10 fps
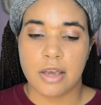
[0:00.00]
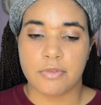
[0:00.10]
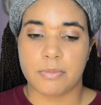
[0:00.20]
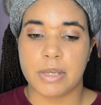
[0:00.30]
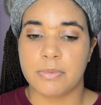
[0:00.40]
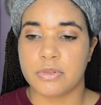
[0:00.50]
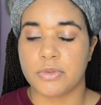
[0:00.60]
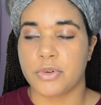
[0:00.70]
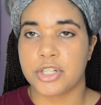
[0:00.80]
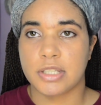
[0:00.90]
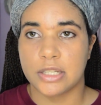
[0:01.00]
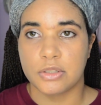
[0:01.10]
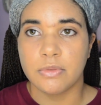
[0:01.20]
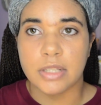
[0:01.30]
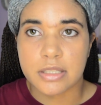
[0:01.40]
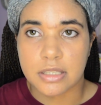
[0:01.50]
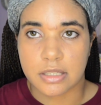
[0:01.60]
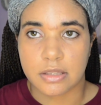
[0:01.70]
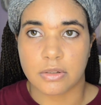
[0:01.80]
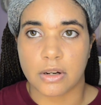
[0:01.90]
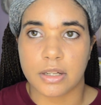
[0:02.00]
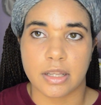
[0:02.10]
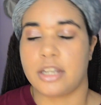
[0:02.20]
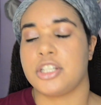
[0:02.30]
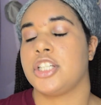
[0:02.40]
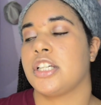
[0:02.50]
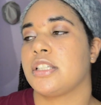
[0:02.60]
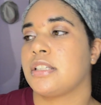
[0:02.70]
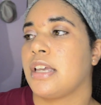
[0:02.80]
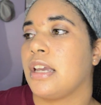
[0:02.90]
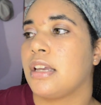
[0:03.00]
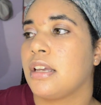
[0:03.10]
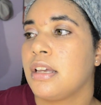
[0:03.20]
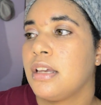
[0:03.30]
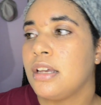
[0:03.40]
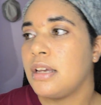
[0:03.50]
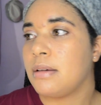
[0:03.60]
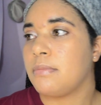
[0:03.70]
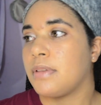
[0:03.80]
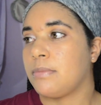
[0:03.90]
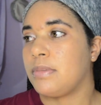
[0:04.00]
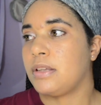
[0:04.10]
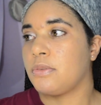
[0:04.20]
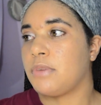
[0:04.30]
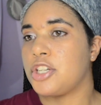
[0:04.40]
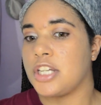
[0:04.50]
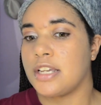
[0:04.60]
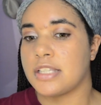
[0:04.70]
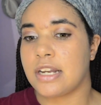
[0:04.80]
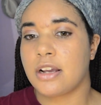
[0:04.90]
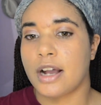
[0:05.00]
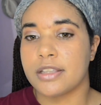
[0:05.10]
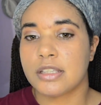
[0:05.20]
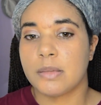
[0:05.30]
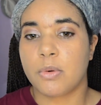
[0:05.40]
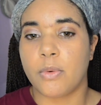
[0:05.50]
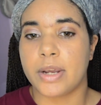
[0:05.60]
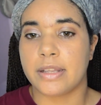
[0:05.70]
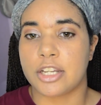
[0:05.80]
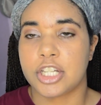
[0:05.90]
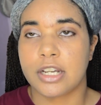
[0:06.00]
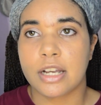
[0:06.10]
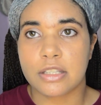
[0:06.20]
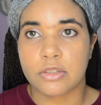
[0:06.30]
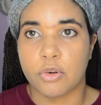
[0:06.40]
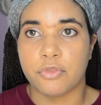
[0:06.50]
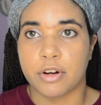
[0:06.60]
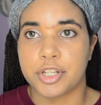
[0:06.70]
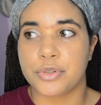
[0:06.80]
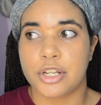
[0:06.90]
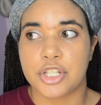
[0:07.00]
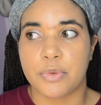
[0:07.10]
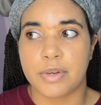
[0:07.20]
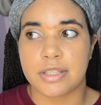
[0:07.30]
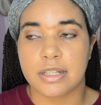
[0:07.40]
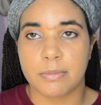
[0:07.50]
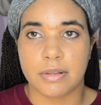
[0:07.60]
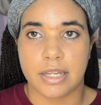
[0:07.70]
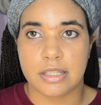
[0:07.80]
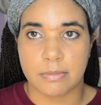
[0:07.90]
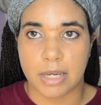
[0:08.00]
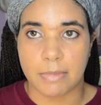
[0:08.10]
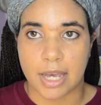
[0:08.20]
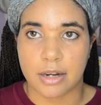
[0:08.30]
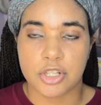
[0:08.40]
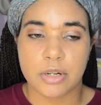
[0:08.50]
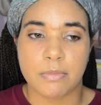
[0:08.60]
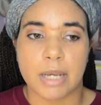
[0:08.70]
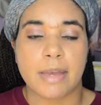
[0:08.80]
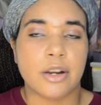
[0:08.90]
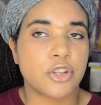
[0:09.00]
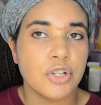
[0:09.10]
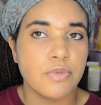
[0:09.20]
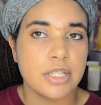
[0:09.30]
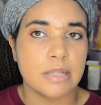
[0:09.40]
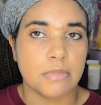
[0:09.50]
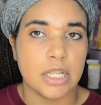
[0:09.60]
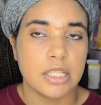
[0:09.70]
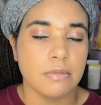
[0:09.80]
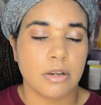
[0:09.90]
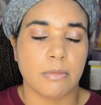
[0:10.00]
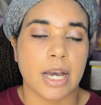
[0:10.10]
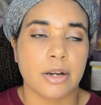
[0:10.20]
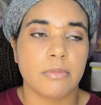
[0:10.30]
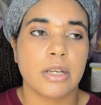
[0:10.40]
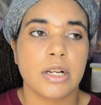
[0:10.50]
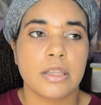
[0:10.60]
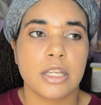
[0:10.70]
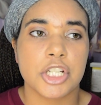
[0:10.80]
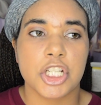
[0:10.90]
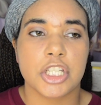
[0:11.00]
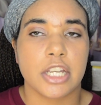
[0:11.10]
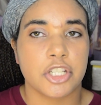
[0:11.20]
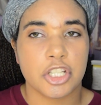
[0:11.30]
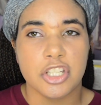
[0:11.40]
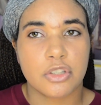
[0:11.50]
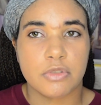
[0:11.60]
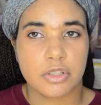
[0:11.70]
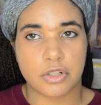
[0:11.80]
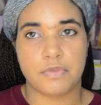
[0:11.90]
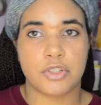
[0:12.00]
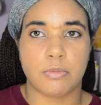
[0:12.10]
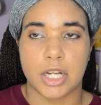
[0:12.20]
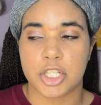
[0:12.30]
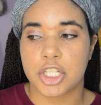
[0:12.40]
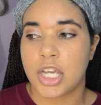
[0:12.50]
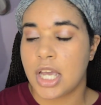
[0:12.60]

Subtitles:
for people's orders, she's like, don't listen to the cook. Like she's just like being the way she is. And it got to the point like she got so frustrated she went to complain to my manager. My manager wasn't mean to me or mad at me or anything. She just like, just don't serve too much.